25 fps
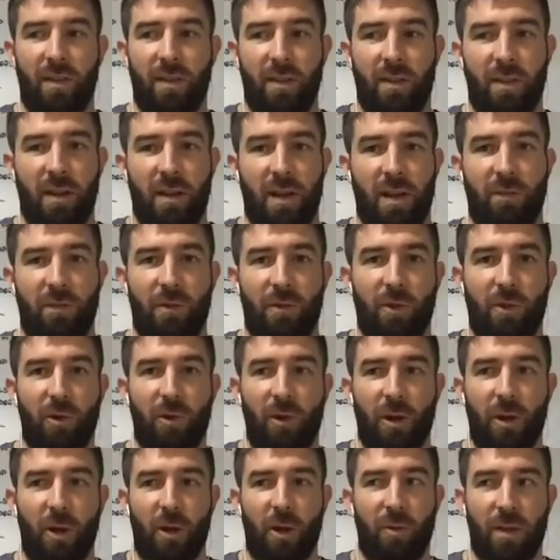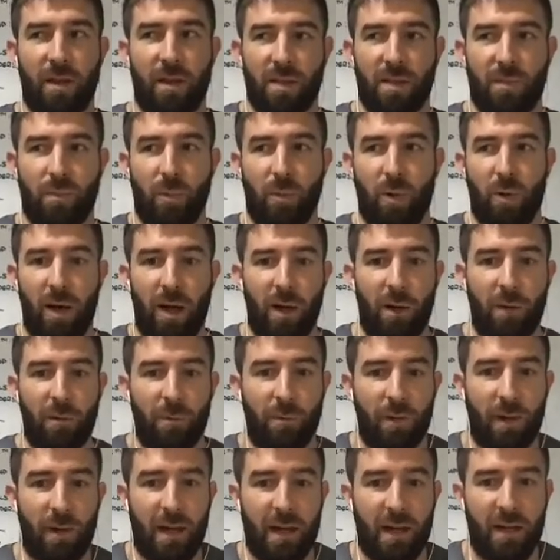if your goal is more health
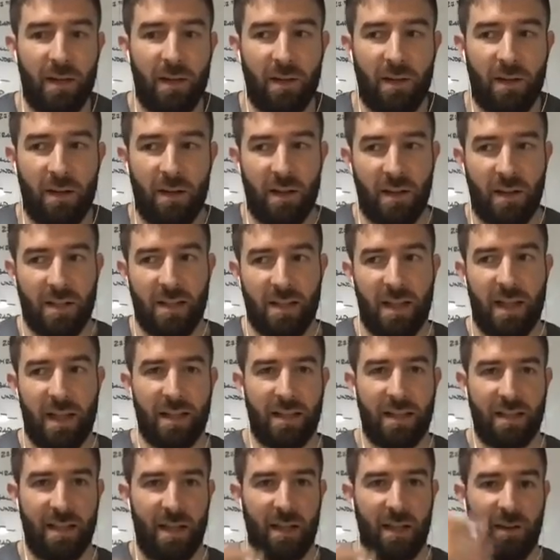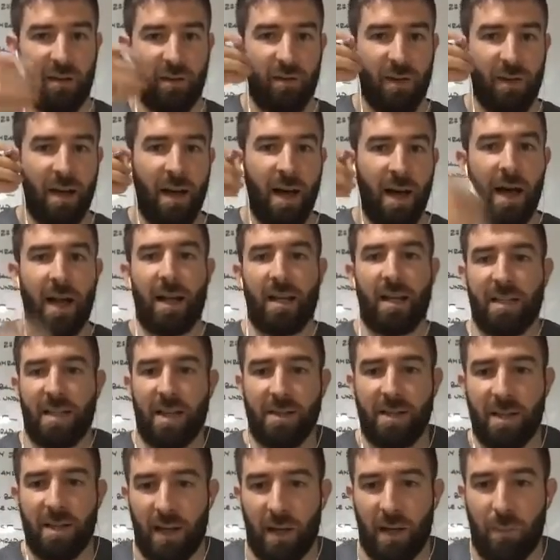related and there's less kind of, and it
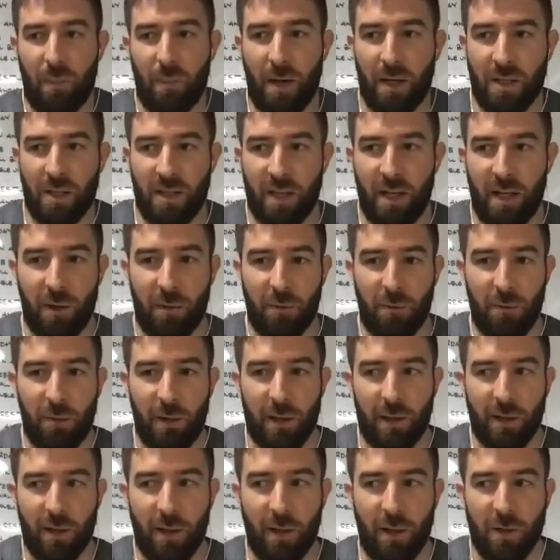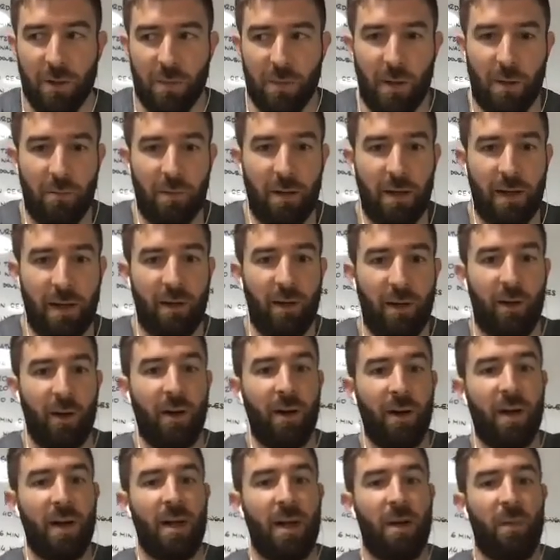sounds like I'm bashing health related goals, but I'm really not.
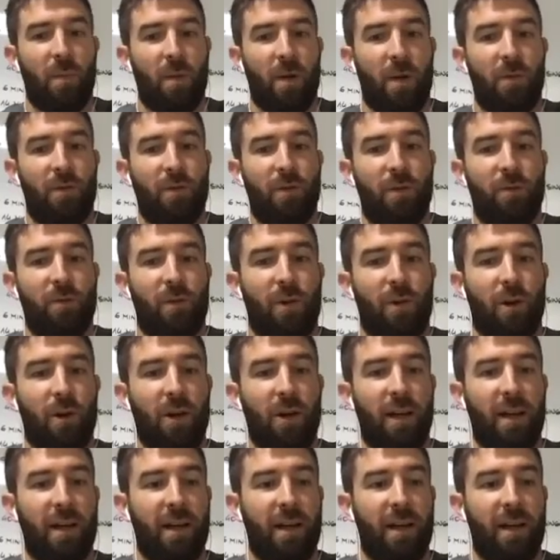But if you've got,